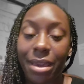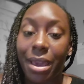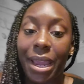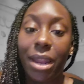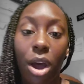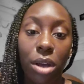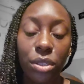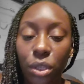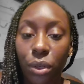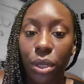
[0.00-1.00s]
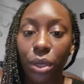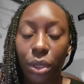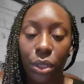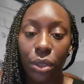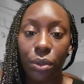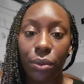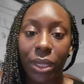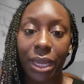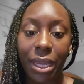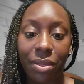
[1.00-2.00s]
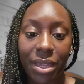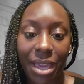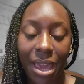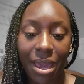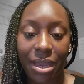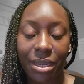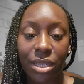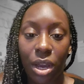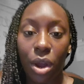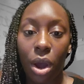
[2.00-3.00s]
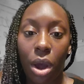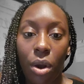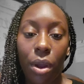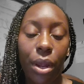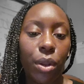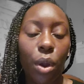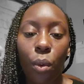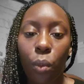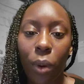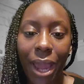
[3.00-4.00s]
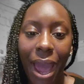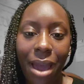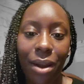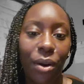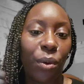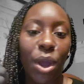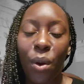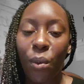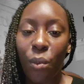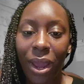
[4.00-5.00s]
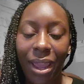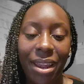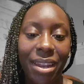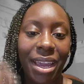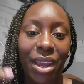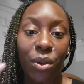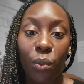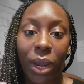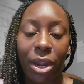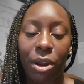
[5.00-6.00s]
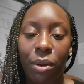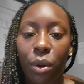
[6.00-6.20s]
and also conclude in the end on how, when, and where.